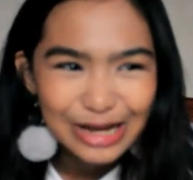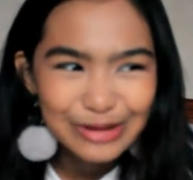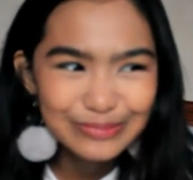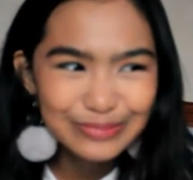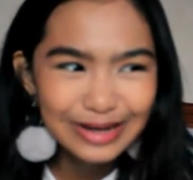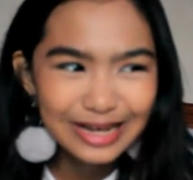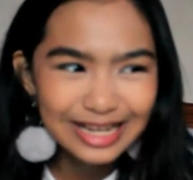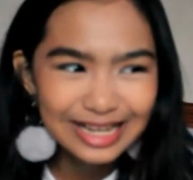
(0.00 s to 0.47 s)

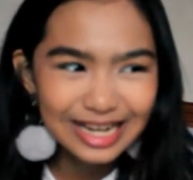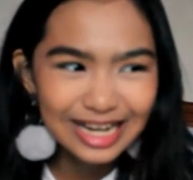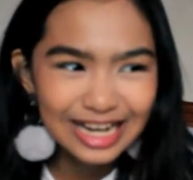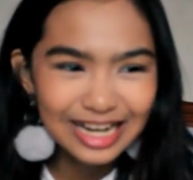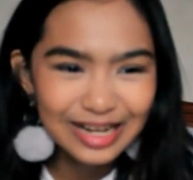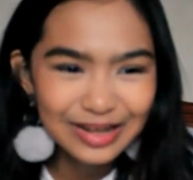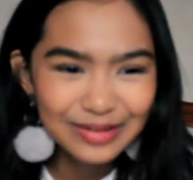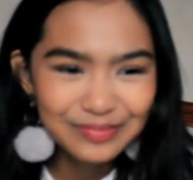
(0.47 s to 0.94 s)
But
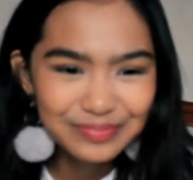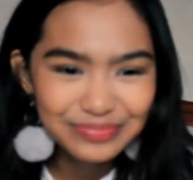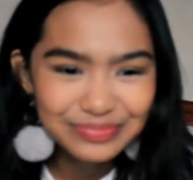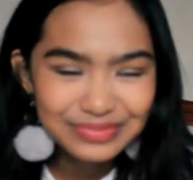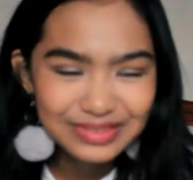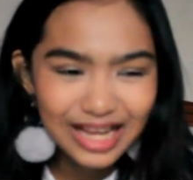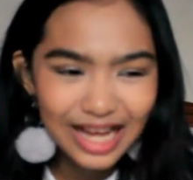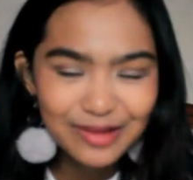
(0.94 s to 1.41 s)

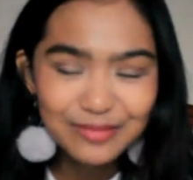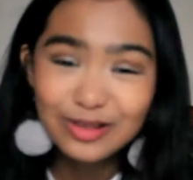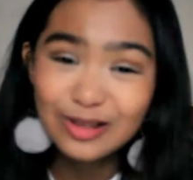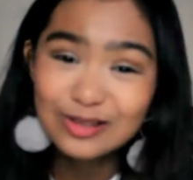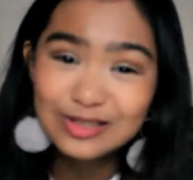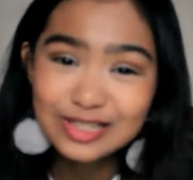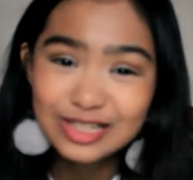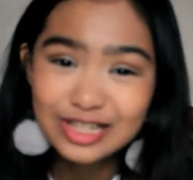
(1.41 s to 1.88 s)
I'm
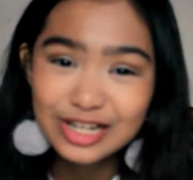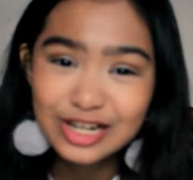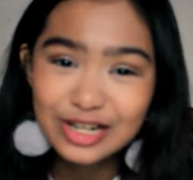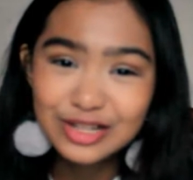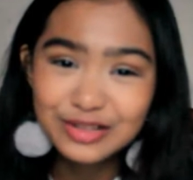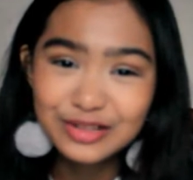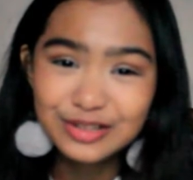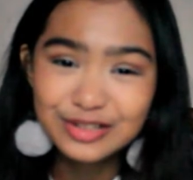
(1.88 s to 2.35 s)

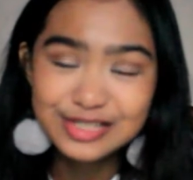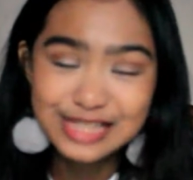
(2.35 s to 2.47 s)
closer to